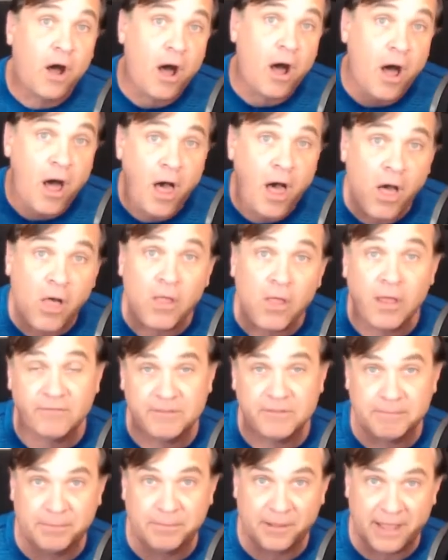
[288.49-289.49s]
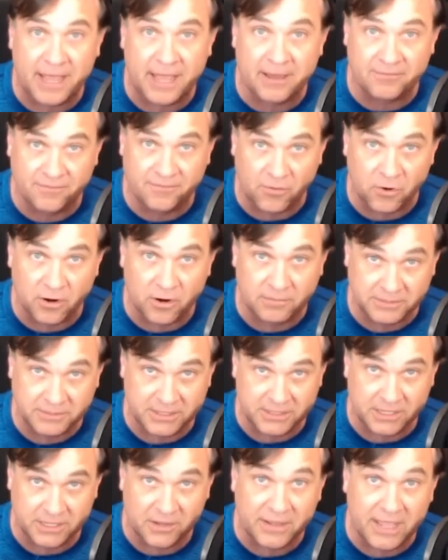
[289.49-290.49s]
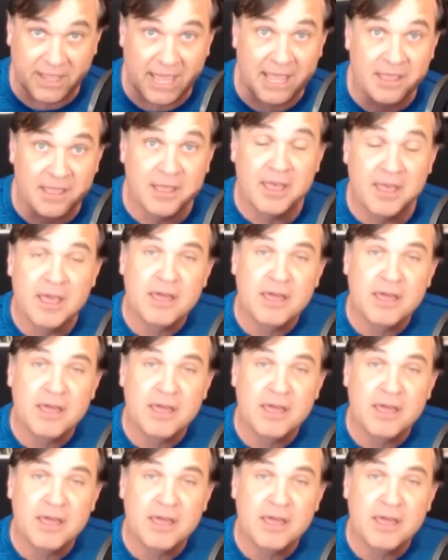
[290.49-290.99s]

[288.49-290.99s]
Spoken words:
all of the platforms, okay,